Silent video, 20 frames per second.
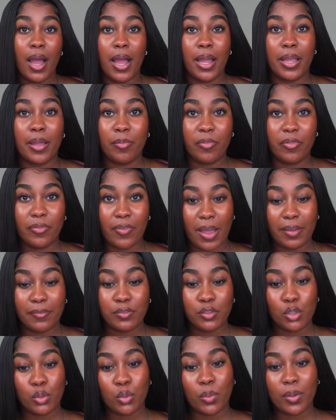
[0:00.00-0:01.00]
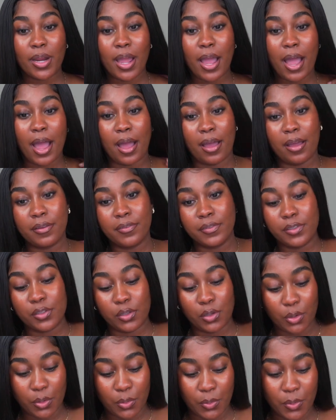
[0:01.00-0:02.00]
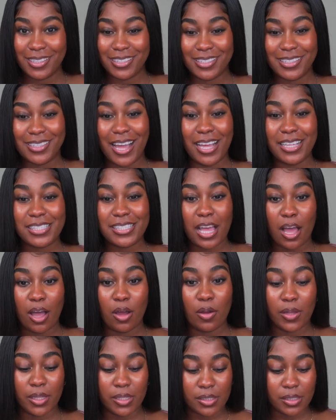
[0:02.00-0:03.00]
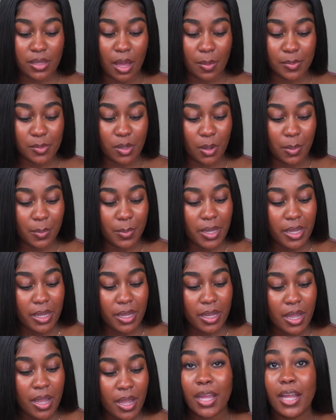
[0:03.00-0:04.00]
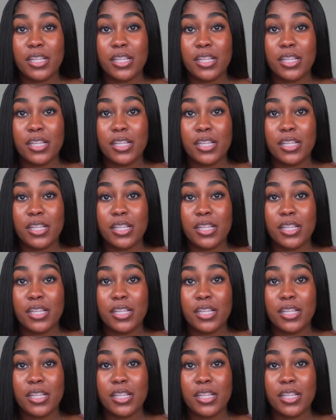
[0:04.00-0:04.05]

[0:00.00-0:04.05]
I am 5'2", so that's how it stops on me.